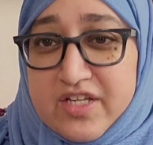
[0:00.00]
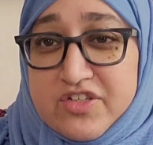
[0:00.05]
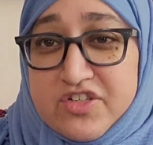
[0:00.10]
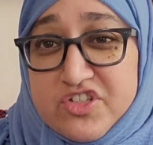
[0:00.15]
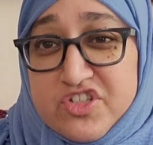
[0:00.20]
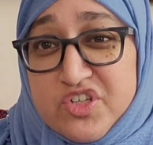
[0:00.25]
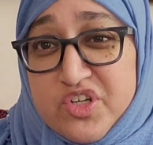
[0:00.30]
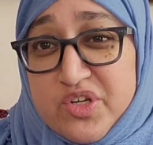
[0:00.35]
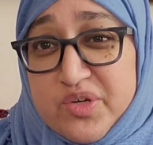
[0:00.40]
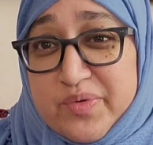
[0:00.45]

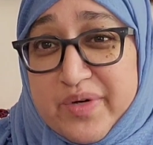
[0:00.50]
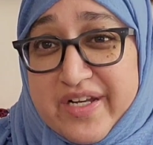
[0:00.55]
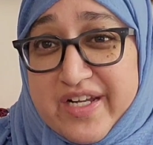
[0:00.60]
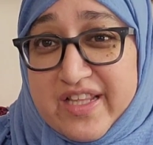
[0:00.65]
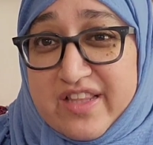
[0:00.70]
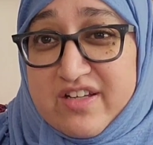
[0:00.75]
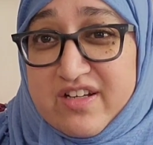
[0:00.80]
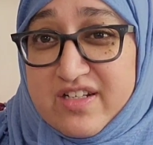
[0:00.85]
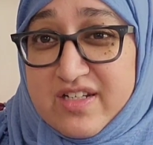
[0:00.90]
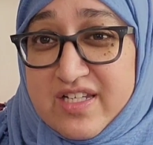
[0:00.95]
To show you what
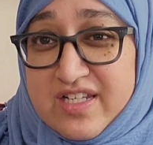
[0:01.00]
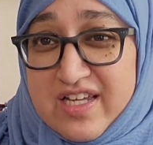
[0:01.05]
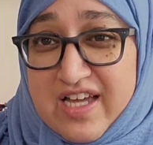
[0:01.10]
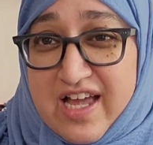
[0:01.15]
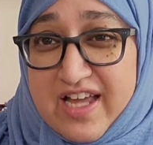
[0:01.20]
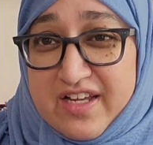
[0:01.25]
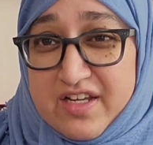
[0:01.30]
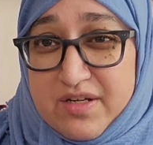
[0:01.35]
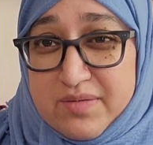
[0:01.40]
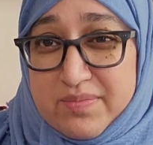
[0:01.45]
it looked,
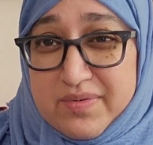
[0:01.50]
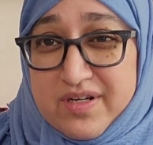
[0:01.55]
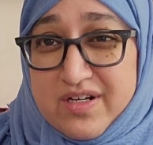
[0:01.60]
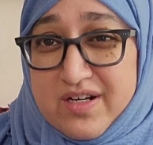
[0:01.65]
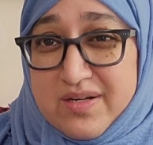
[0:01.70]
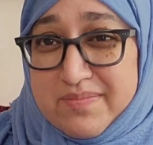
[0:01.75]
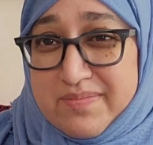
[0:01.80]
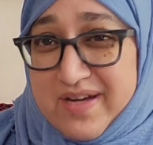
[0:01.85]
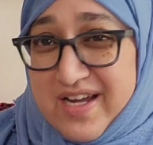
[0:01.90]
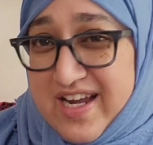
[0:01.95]
I could put
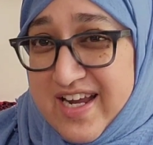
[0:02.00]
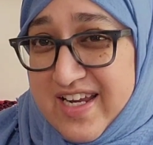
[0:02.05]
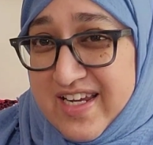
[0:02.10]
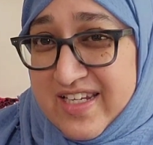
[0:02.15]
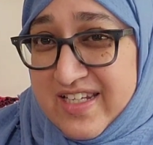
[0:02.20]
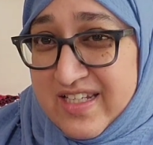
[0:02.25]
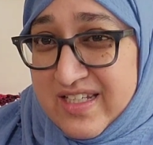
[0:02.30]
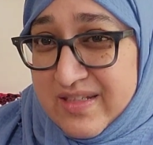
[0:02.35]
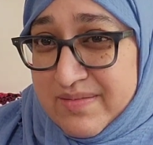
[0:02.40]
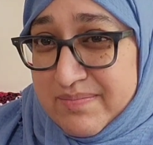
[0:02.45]
on
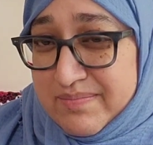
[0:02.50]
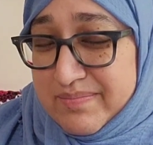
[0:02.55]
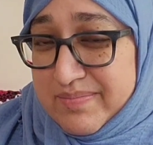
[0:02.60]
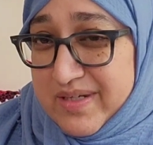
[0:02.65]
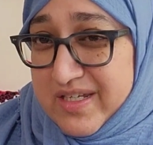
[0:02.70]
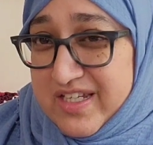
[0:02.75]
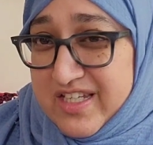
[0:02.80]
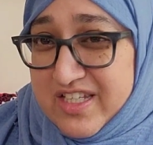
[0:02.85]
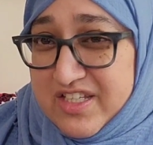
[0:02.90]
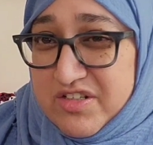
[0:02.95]
mine,
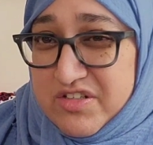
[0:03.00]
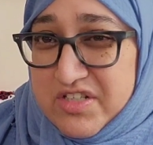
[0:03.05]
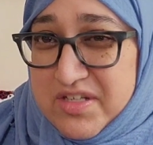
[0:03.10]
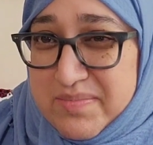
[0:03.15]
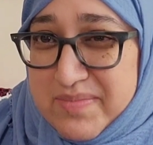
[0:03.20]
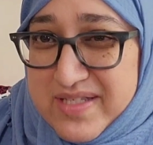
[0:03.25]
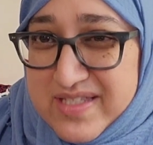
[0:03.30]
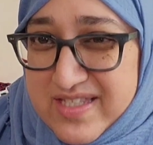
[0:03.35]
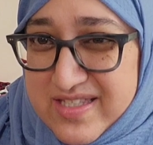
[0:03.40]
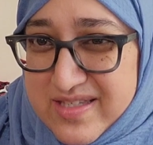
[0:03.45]
but it
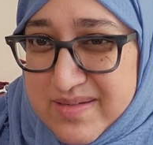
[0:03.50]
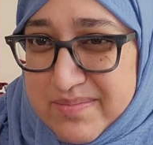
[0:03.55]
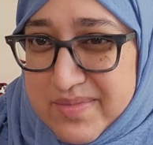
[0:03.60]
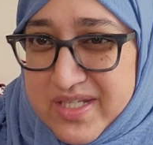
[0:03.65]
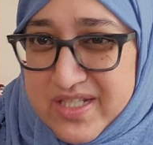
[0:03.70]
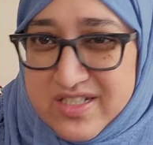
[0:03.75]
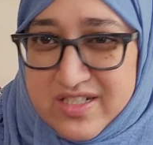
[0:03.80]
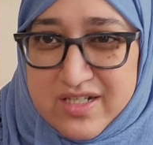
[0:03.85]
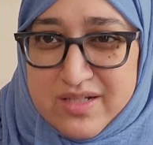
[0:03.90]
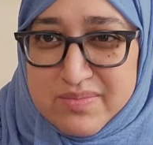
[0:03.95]
usually messes up
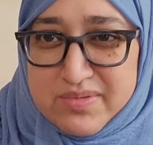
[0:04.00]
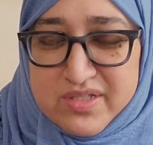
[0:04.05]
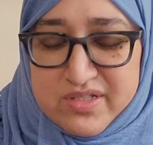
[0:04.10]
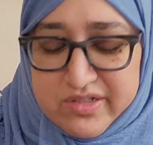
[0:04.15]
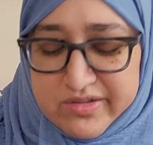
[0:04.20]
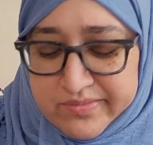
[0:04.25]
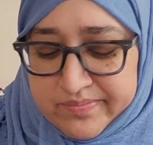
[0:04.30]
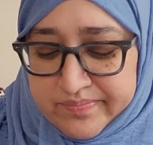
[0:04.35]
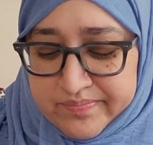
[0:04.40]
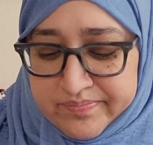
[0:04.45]
my hijab,
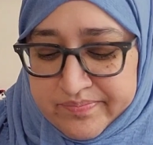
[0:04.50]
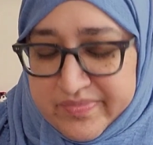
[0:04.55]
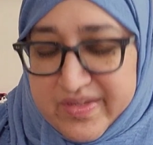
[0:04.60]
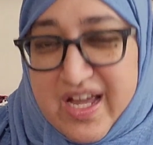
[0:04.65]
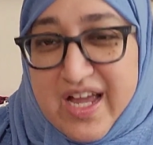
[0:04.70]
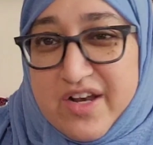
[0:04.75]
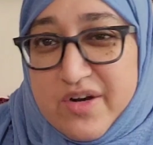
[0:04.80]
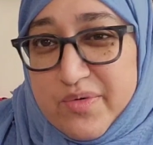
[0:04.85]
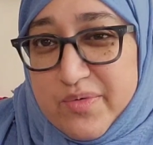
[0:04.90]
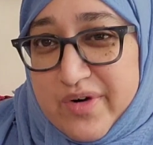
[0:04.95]
so
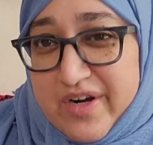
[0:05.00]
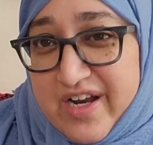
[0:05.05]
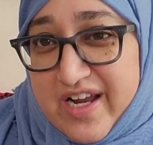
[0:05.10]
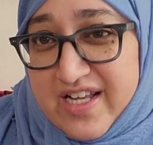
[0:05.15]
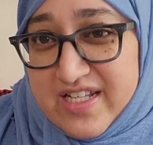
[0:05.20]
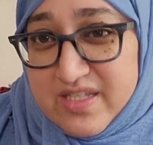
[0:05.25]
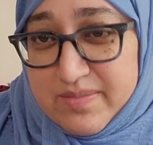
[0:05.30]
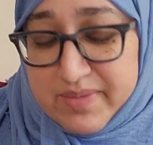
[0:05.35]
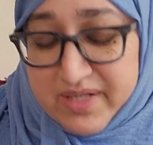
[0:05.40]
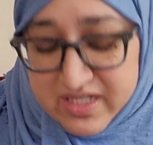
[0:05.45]
I don't wear
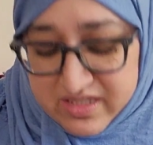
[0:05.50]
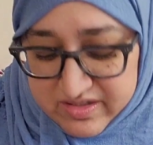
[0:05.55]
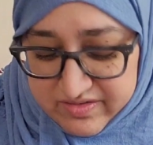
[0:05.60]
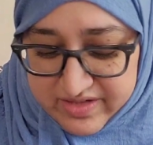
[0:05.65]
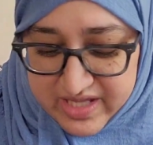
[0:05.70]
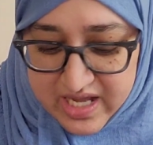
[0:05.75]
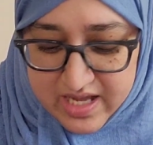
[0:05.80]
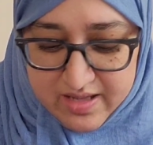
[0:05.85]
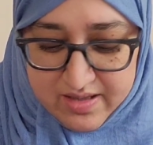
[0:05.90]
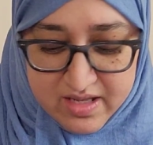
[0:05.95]
hats because of
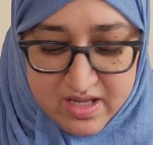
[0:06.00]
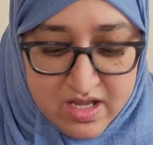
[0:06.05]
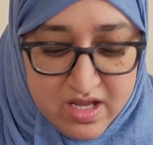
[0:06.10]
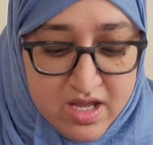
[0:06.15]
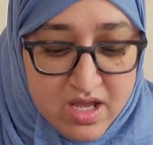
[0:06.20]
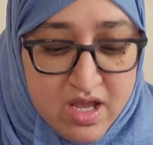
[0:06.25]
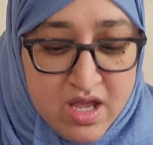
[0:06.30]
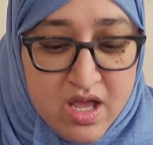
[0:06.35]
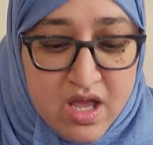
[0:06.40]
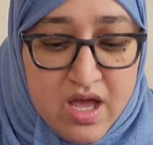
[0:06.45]
that.
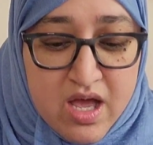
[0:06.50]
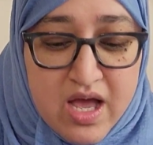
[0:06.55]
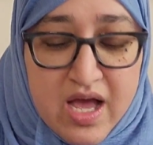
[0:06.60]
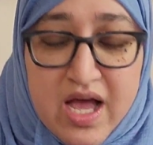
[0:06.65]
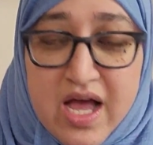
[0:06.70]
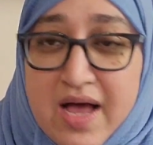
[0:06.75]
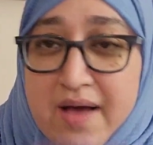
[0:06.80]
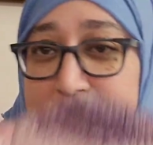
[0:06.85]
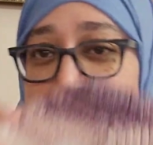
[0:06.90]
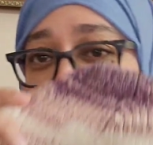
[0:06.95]

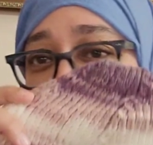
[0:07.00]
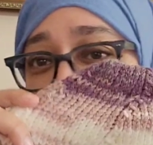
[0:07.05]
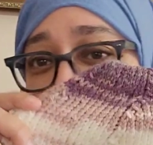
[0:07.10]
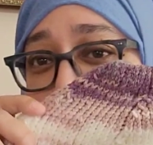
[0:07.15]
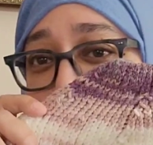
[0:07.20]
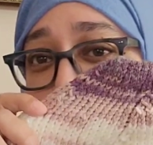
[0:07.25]
Uh, but this